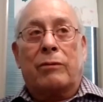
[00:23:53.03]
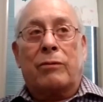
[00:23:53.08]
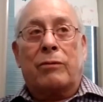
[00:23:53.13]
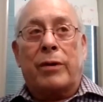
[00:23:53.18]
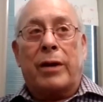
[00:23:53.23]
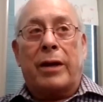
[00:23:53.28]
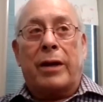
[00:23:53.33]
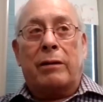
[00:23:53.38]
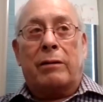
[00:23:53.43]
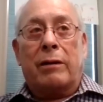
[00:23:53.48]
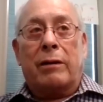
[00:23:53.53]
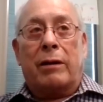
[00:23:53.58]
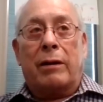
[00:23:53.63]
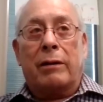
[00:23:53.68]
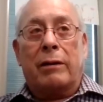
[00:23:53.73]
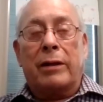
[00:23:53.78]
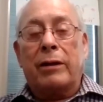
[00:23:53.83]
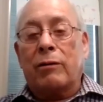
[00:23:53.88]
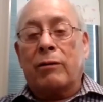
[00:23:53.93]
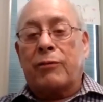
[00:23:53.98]
create
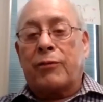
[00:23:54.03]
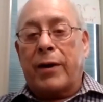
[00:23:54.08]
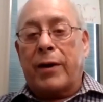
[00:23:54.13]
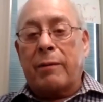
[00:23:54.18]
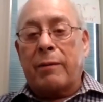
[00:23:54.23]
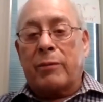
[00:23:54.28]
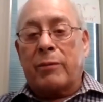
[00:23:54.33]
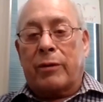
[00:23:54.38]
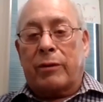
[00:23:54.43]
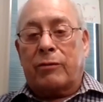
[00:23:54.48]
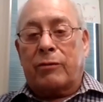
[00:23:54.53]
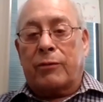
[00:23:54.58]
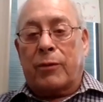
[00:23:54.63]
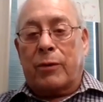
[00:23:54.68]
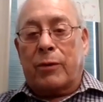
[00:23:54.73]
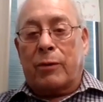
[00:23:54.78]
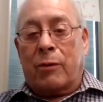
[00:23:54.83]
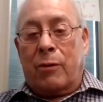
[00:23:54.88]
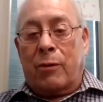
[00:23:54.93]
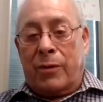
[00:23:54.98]
legal frameworks
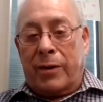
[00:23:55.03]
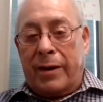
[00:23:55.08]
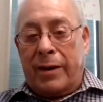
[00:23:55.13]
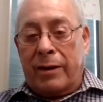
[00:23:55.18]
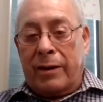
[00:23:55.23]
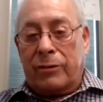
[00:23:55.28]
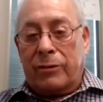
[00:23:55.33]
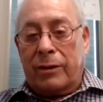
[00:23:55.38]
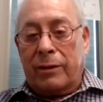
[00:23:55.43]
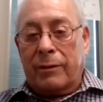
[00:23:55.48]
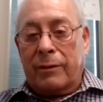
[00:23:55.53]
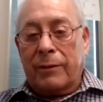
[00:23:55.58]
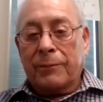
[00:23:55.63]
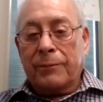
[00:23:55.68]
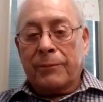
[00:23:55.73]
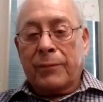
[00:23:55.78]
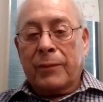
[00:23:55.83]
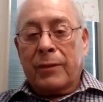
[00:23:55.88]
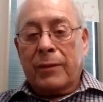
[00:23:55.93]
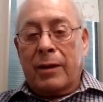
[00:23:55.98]
for organizing
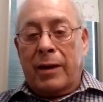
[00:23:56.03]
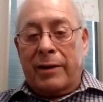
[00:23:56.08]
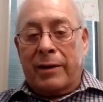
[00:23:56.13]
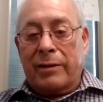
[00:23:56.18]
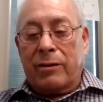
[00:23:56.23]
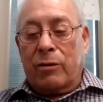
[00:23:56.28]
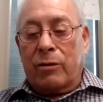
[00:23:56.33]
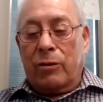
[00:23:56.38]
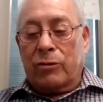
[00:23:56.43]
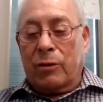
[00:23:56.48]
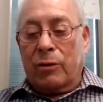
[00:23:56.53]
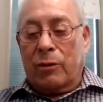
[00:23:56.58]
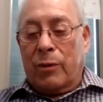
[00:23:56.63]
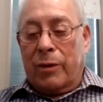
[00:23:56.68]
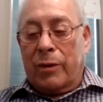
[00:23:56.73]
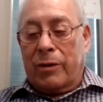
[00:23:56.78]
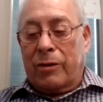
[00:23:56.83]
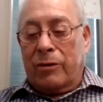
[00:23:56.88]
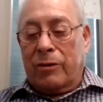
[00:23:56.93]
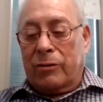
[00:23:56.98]
agricultural
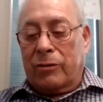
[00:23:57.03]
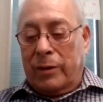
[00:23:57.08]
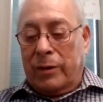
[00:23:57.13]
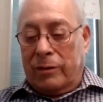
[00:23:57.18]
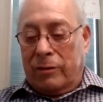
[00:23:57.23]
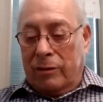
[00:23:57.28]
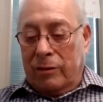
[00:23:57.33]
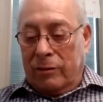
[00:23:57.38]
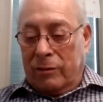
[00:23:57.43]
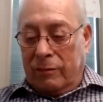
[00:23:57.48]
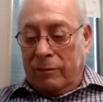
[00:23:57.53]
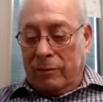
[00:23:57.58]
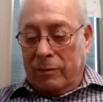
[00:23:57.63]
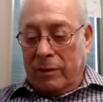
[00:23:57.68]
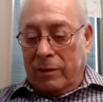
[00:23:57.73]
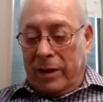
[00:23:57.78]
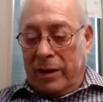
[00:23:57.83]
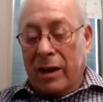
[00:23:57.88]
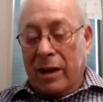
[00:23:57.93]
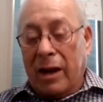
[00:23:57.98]
workers, which is
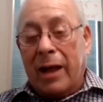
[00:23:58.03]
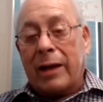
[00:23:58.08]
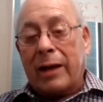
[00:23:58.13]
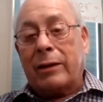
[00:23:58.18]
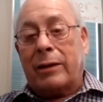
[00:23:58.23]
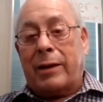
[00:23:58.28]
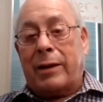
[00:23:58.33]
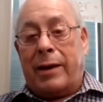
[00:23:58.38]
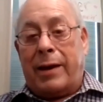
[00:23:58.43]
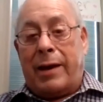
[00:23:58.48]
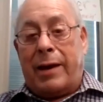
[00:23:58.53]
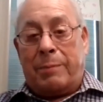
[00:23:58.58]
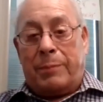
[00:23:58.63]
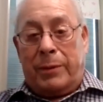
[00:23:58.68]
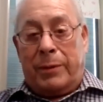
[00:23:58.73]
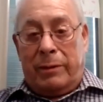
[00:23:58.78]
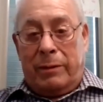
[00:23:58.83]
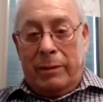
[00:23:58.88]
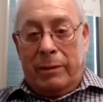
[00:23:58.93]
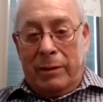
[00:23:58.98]
unlikely to
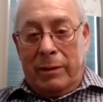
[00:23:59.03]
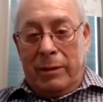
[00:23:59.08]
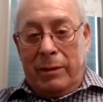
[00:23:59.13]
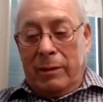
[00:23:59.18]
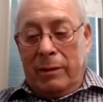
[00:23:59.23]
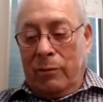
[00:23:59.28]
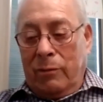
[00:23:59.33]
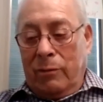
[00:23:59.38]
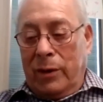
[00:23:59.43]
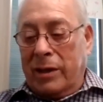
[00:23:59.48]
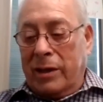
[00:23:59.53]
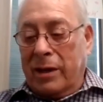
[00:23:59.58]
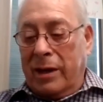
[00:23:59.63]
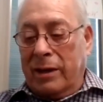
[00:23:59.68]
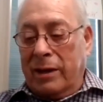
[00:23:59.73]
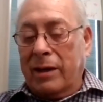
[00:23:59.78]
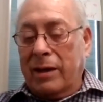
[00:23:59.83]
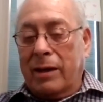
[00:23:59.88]
happen. We can't